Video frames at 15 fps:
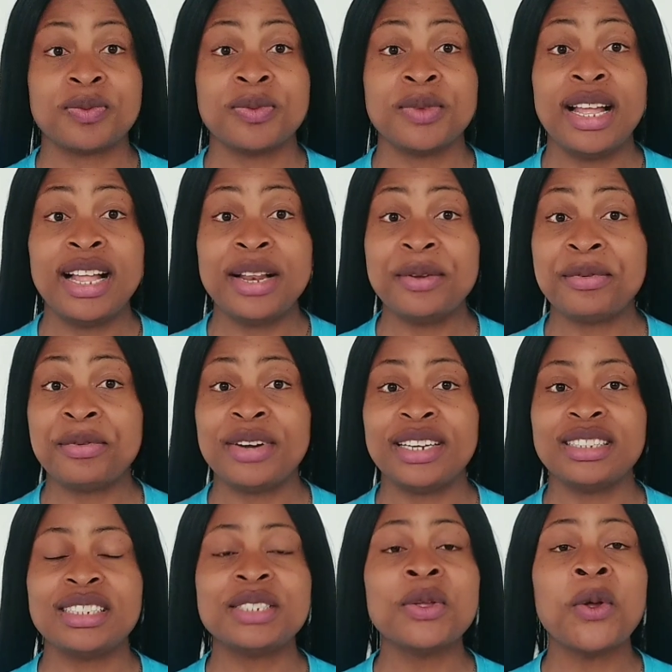Hello friends,
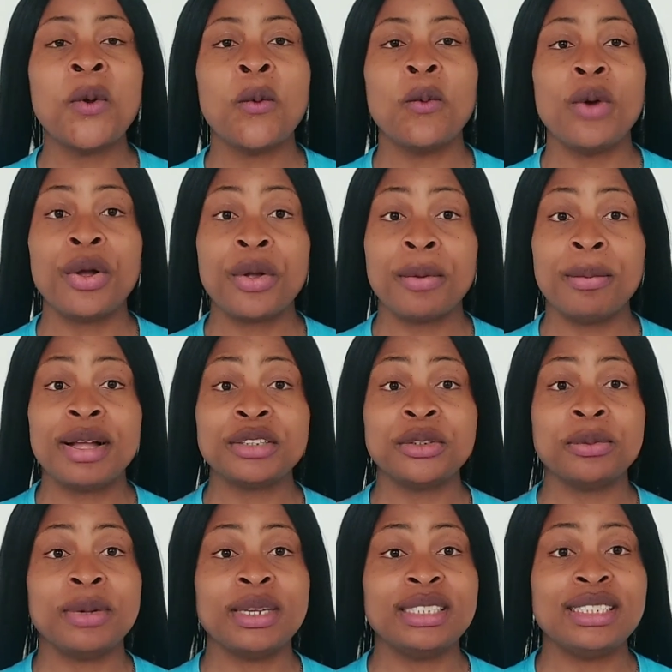welcome back to
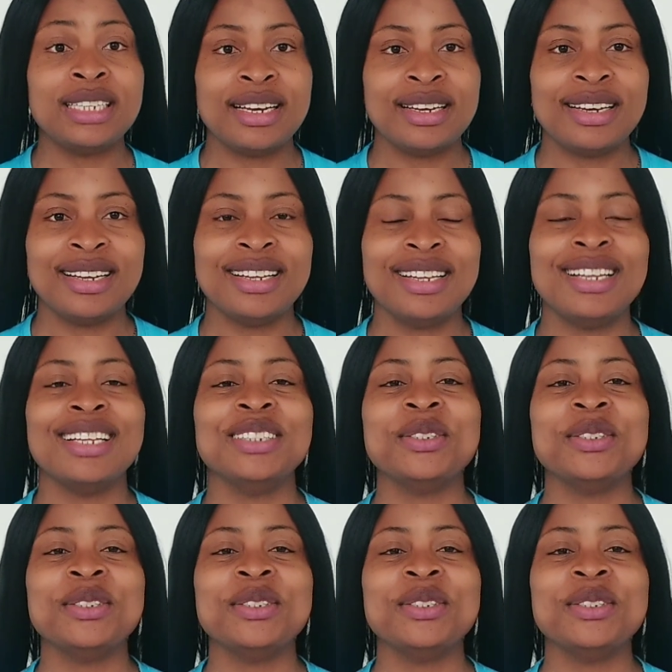my channel again.